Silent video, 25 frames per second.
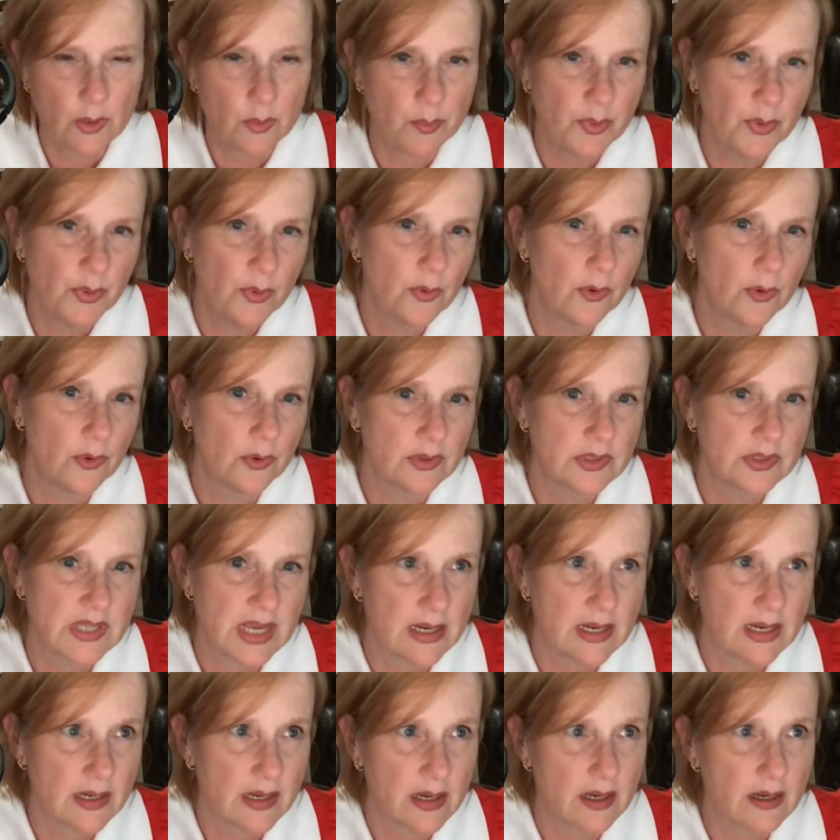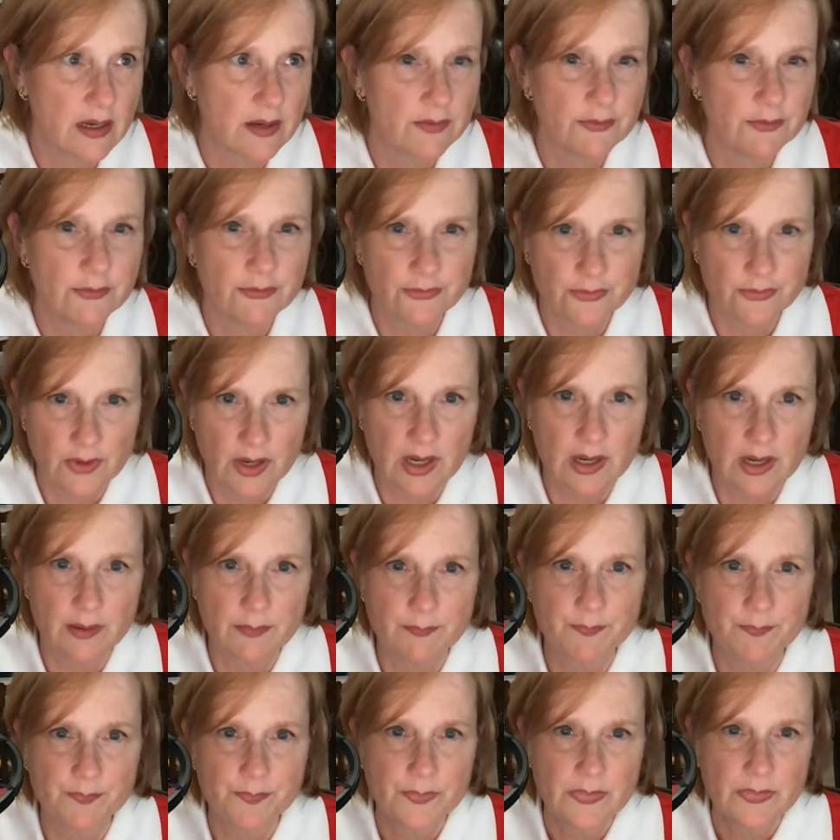pull data
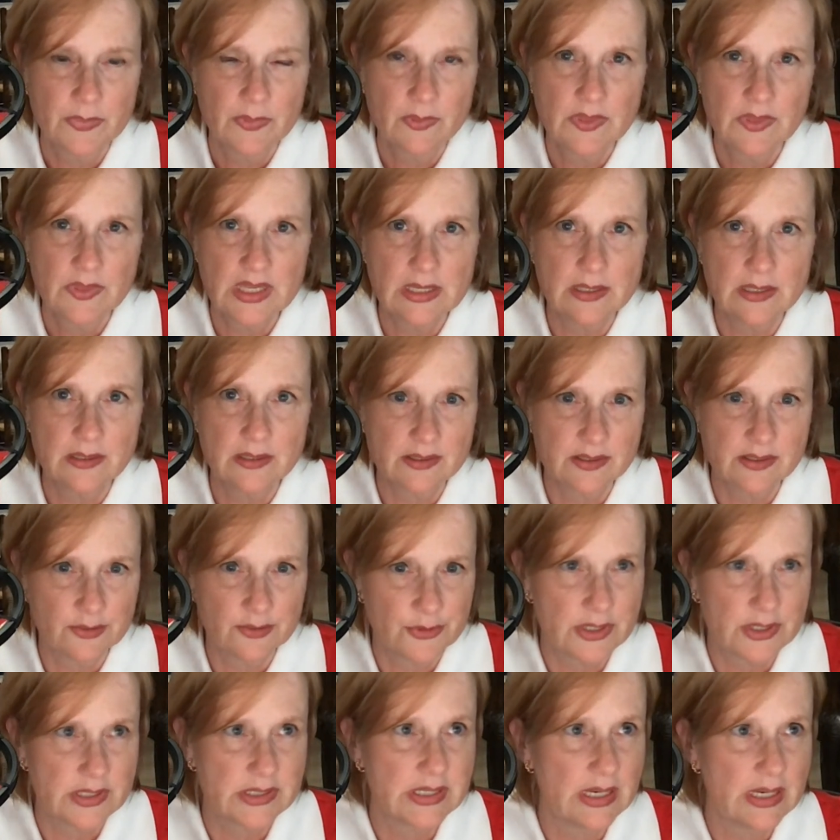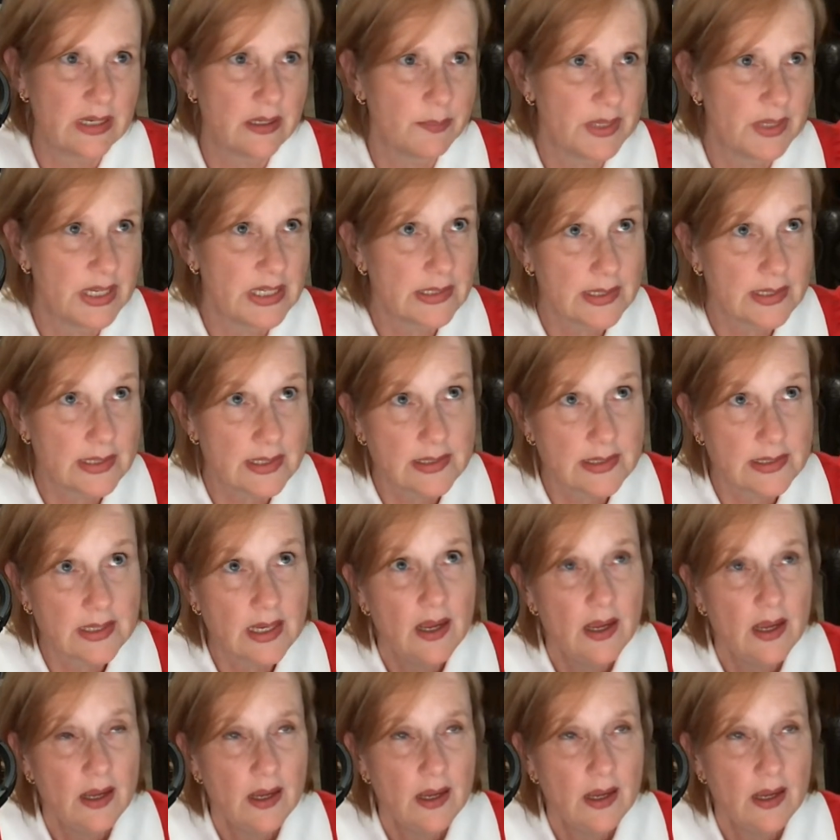from these different databases,